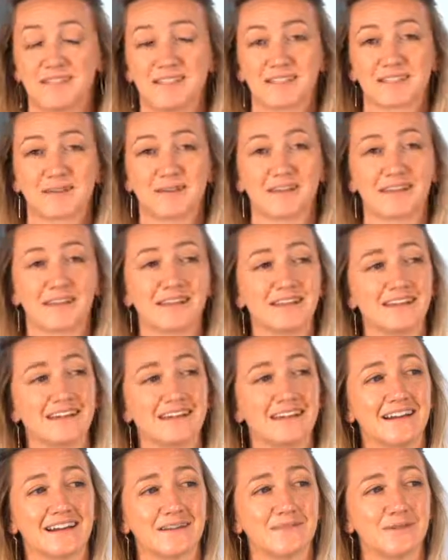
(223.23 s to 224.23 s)
So I think,
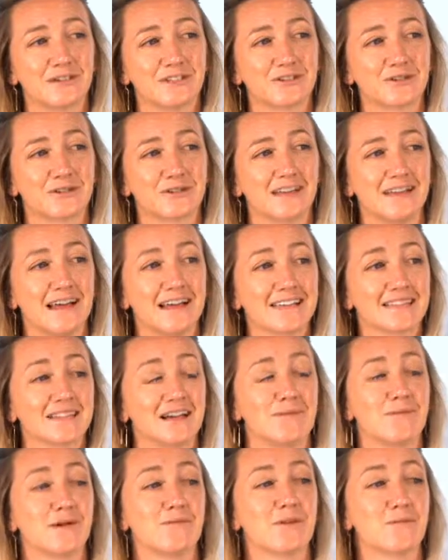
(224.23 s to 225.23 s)
I'm not sure. The last
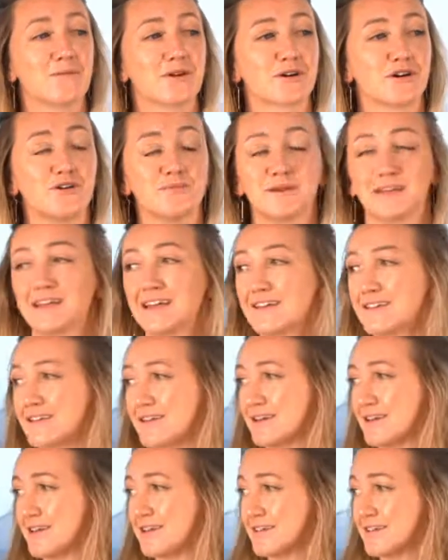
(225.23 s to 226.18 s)
time I remember coming in and